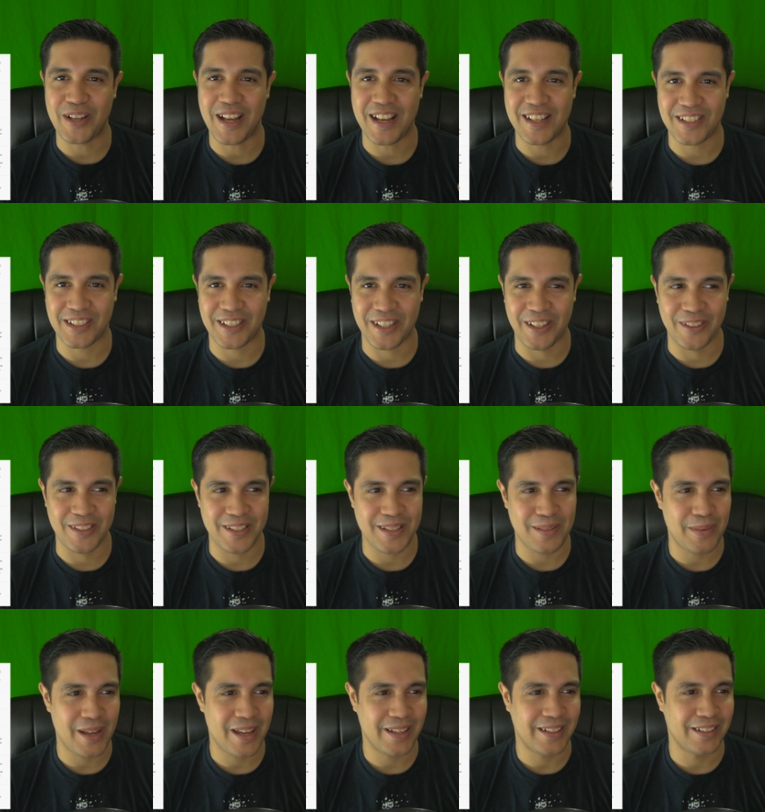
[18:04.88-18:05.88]
if you guys are
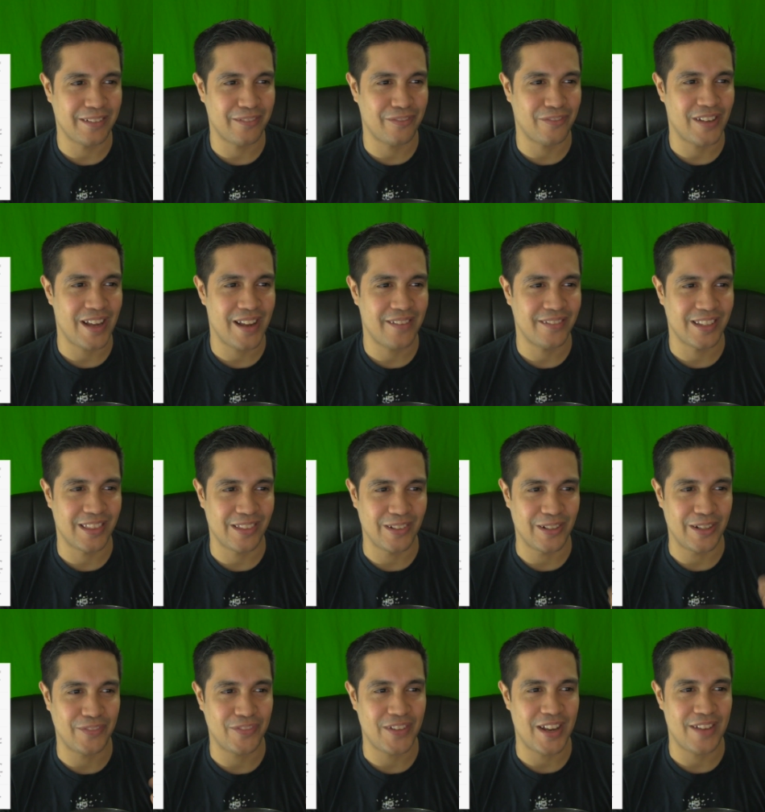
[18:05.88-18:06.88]
curious about it, 5 to
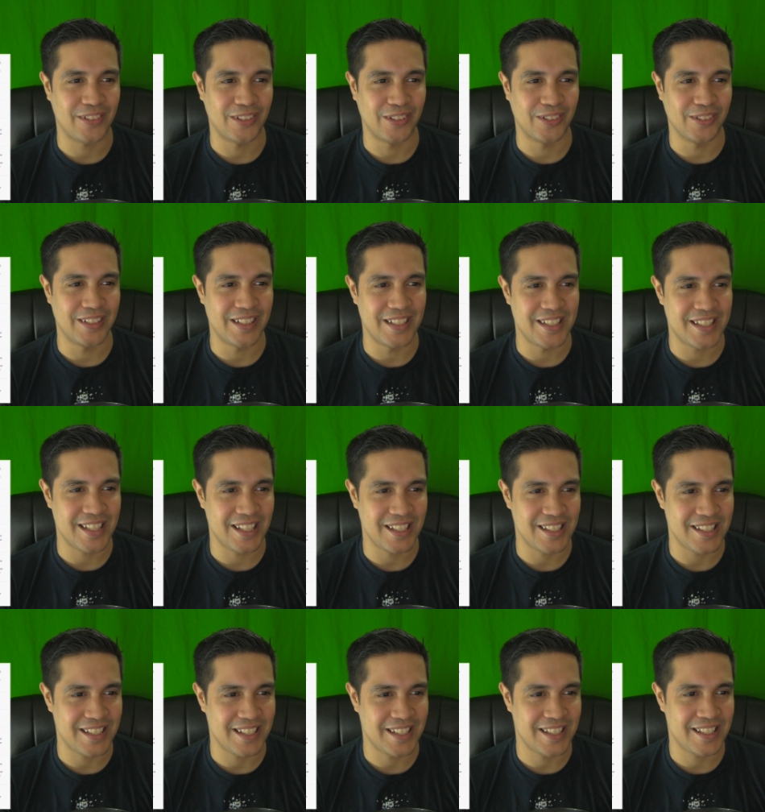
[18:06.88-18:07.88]
35 degrees
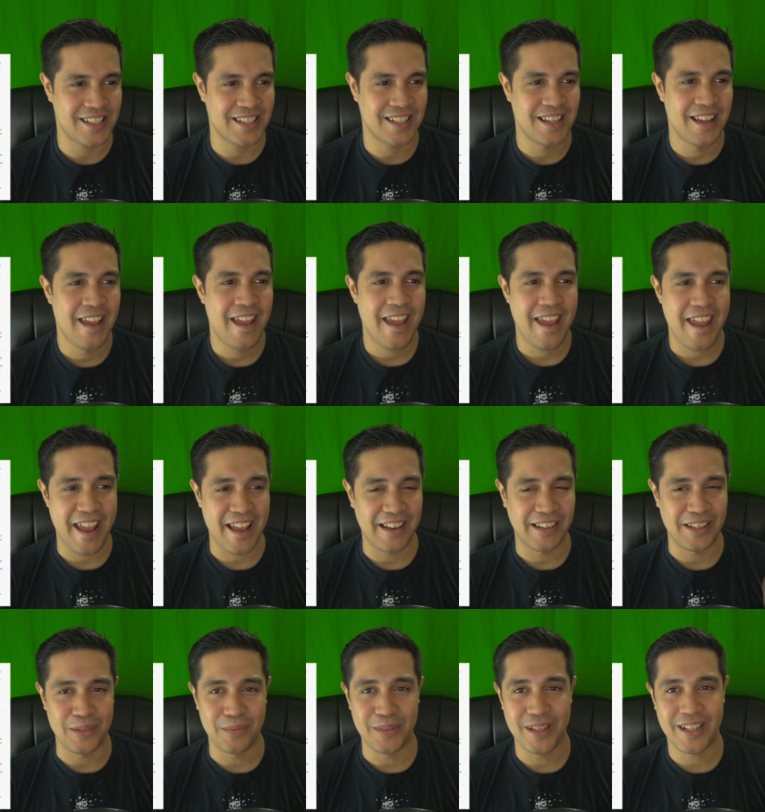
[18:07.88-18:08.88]
Celsius,
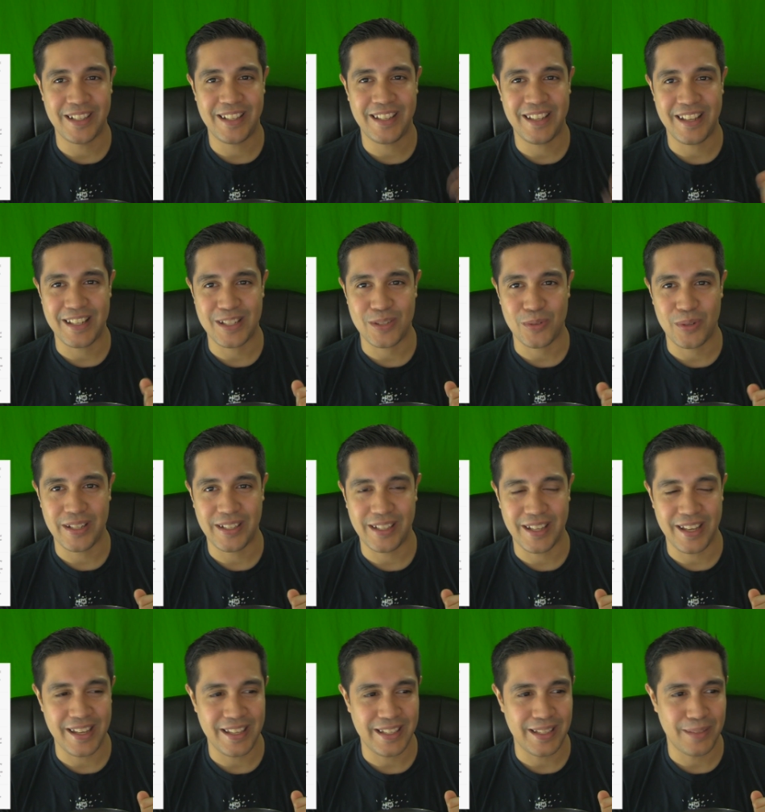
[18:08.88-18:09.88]
and humidity at 20
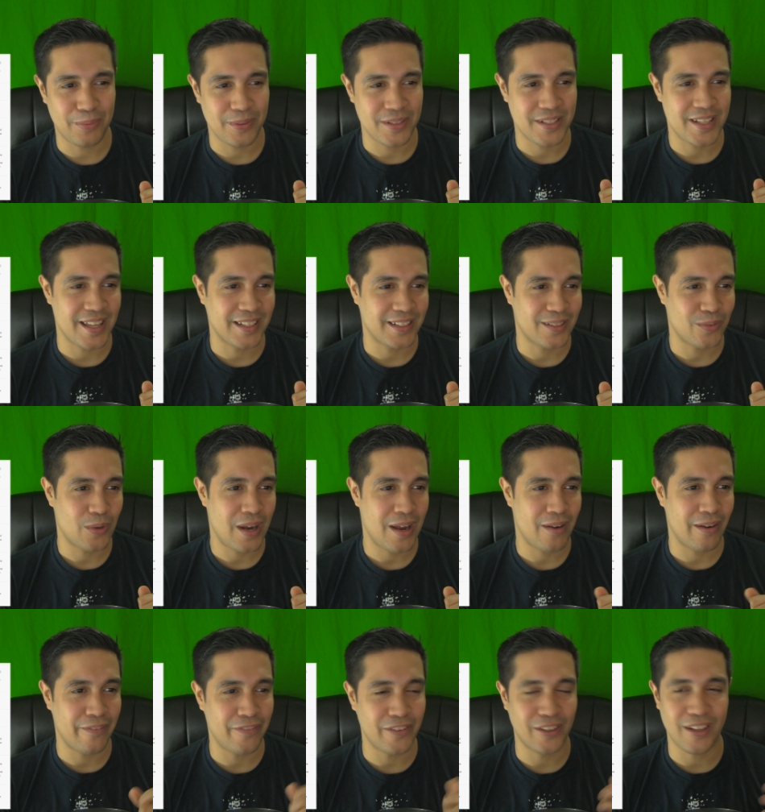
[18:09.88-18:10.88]
to 80%.
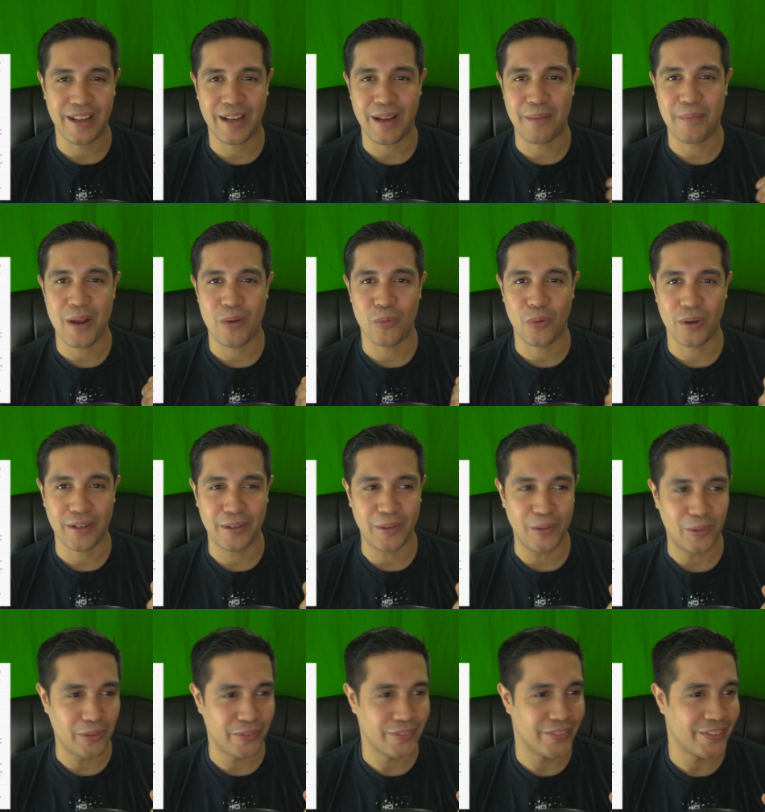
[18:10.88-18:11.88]
Wow, I feel like I'm at
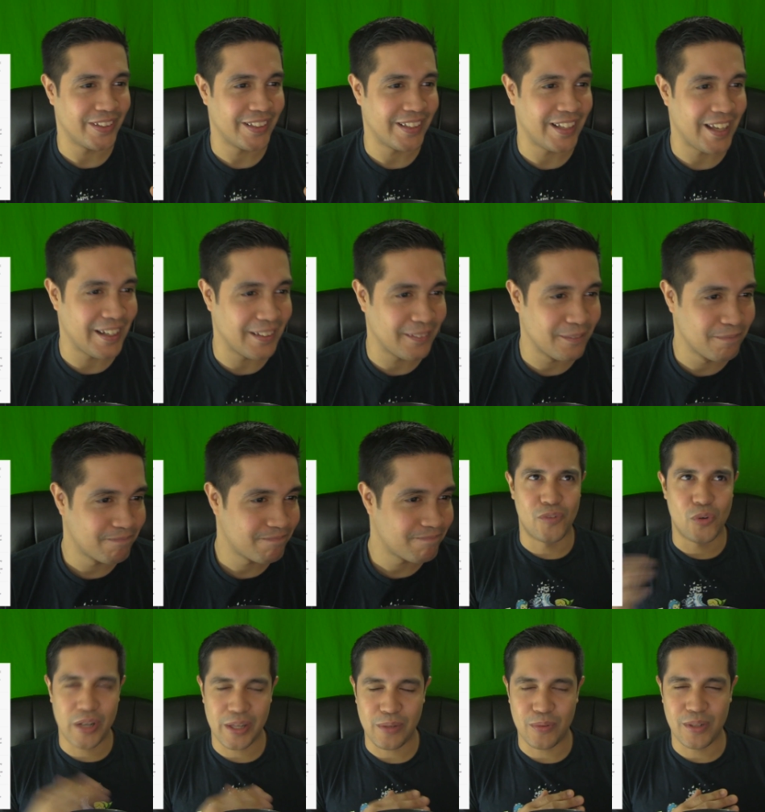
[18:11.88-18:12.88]
work all over again.
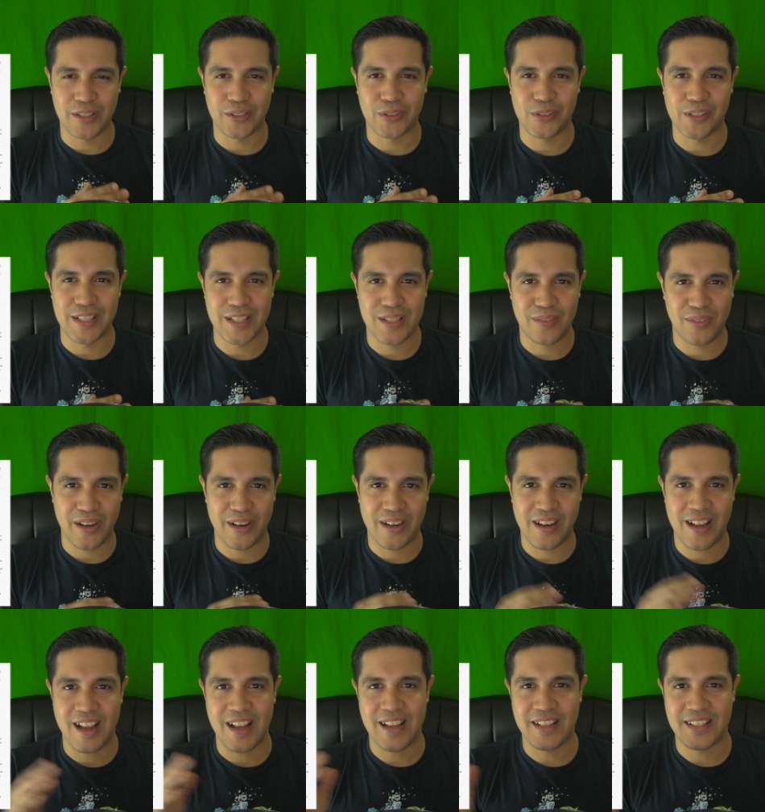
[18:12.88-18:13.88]
41 degrees
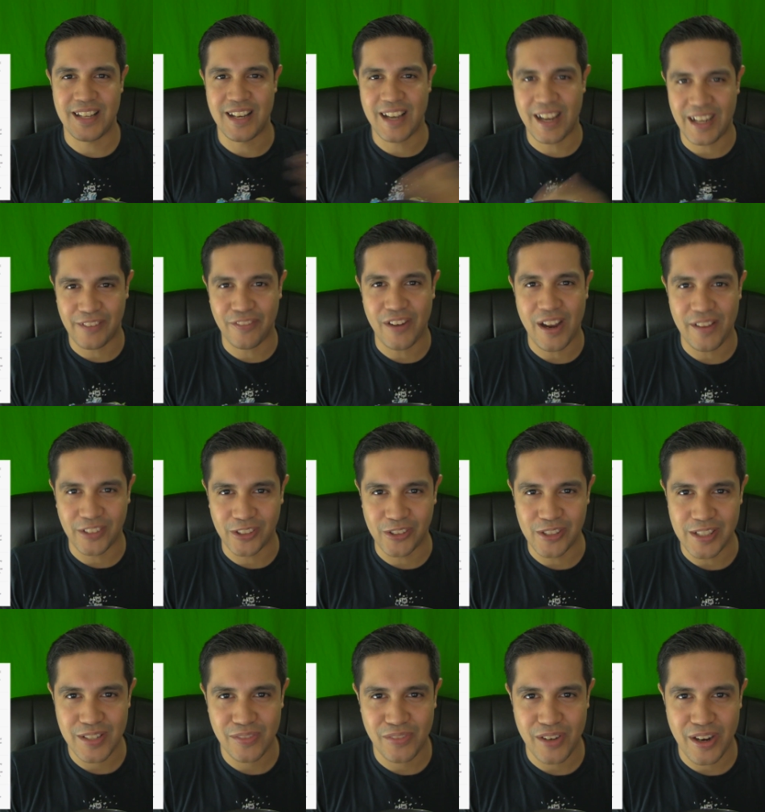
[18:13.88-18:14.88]
Fahrenheit to 95
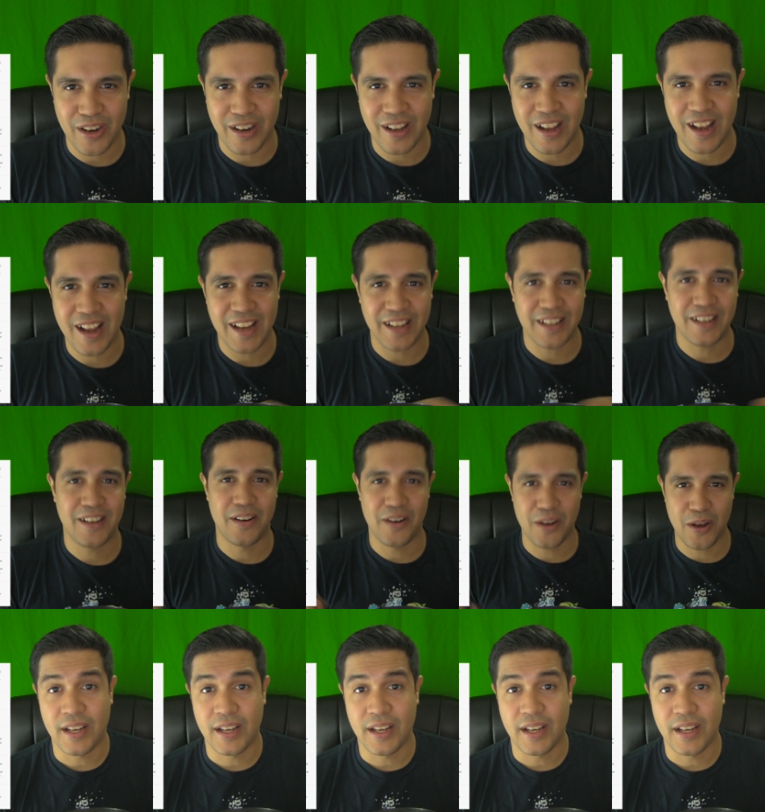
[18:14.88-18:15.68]
degrees Fahrenheit.